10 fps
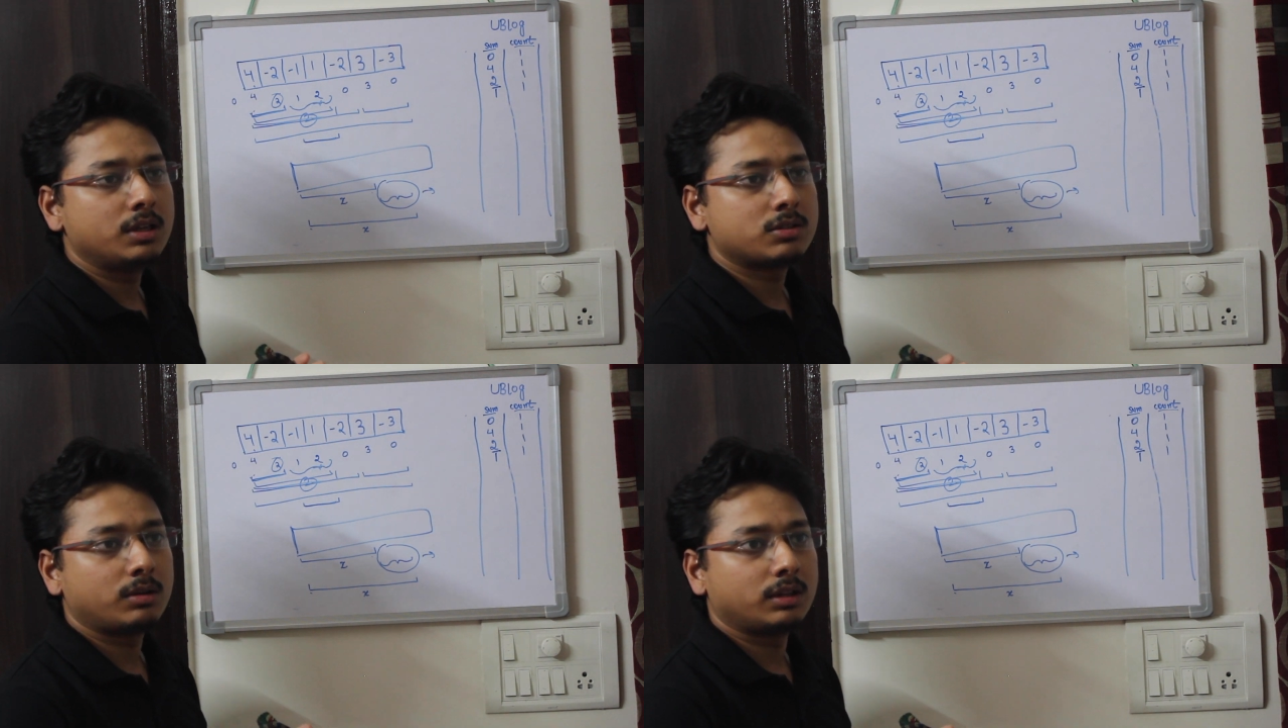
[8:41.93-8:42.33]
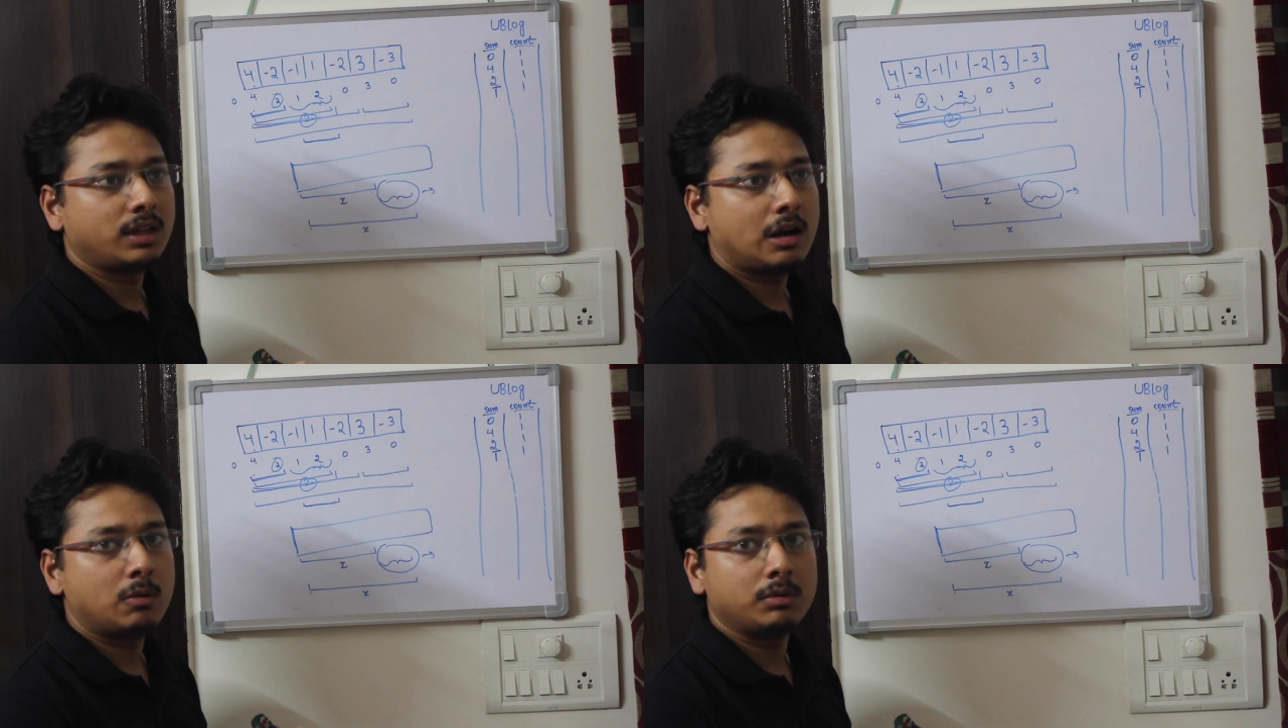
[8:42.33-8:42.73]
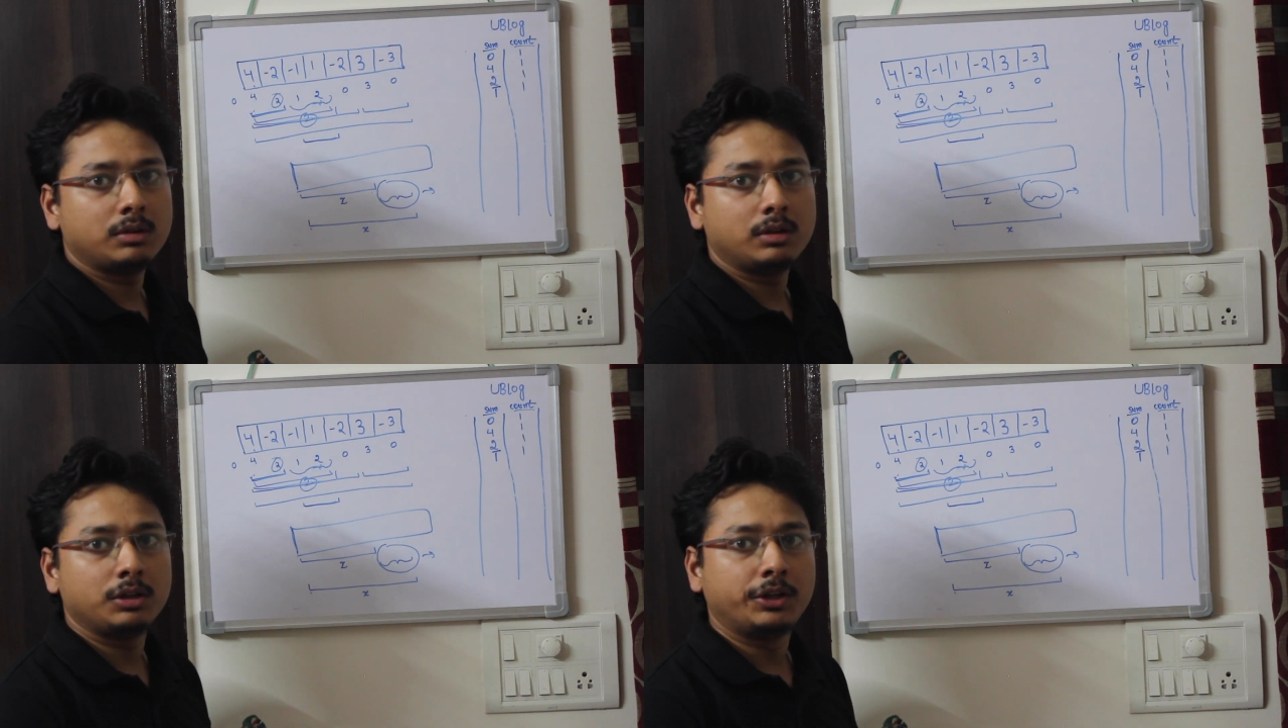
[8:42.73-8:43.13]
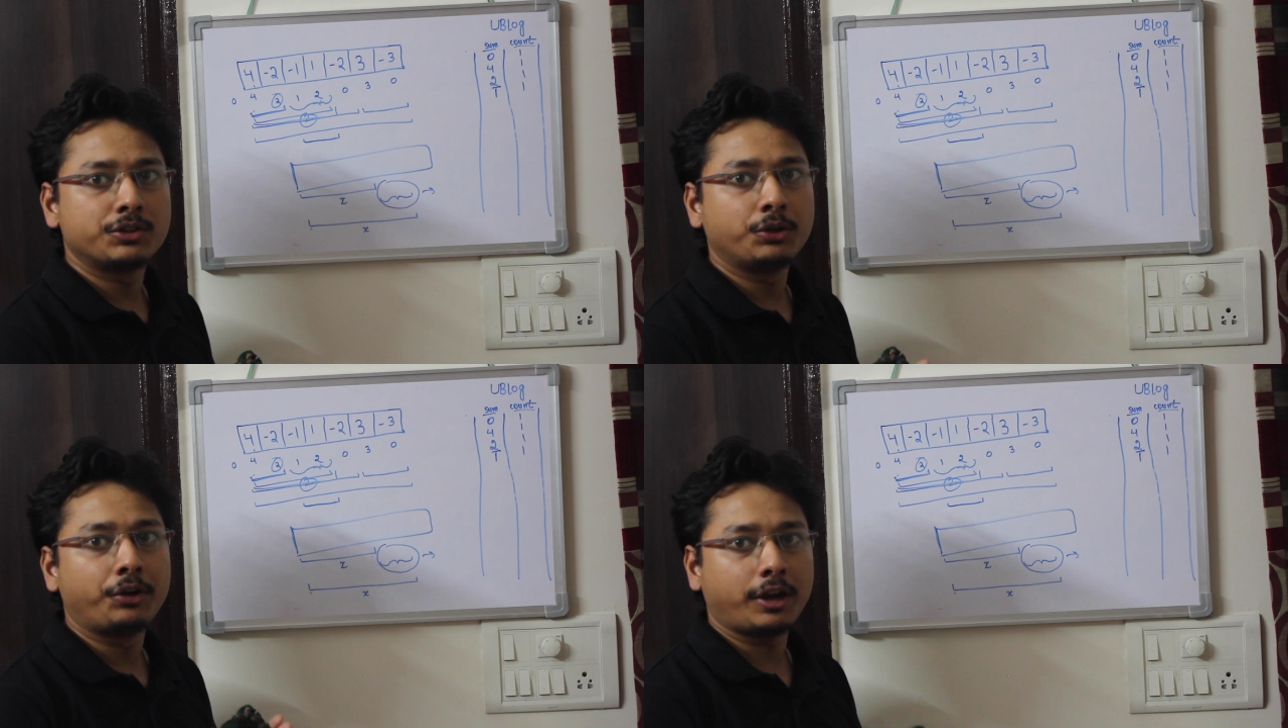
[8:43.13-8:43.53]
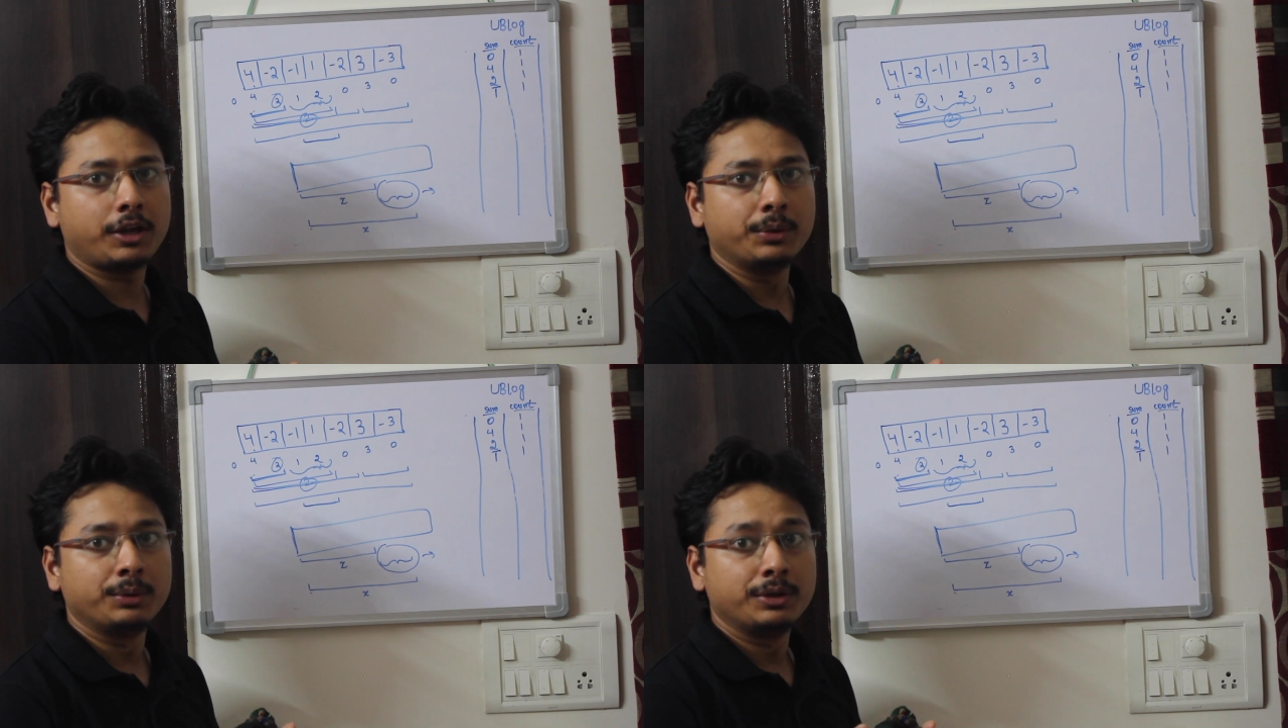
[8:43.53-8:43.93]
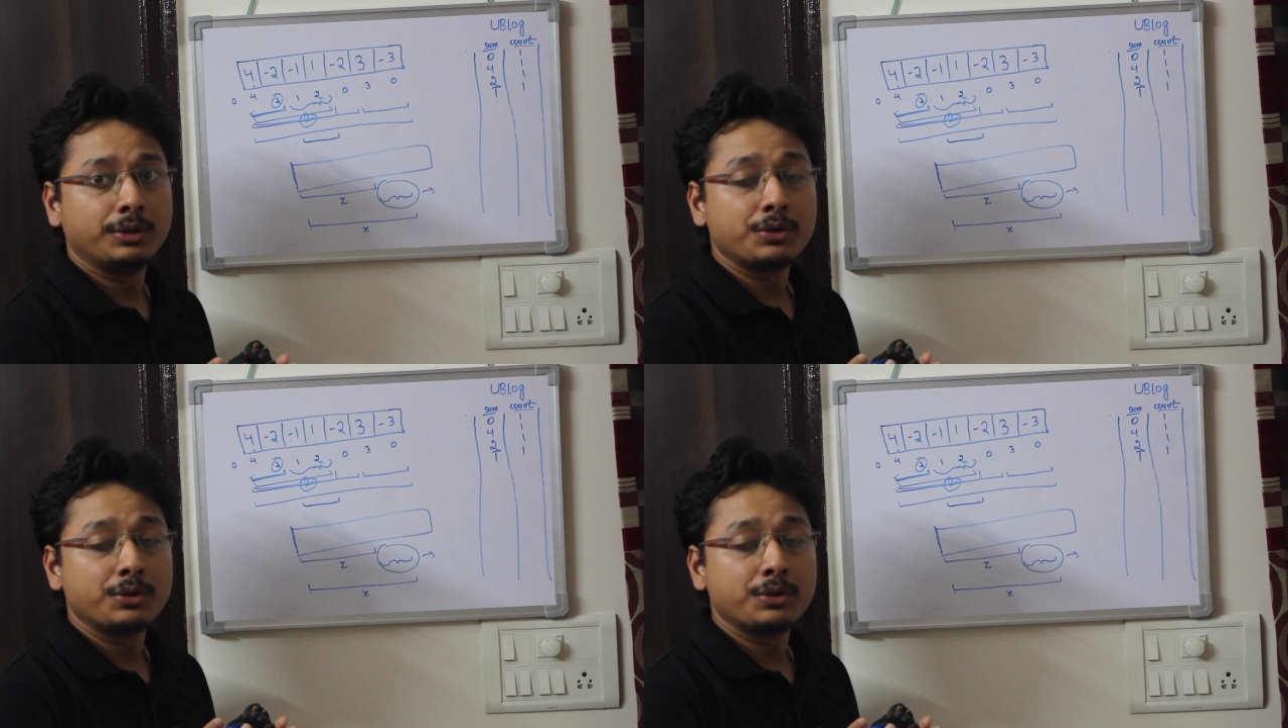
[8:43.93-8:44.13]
this should trick you.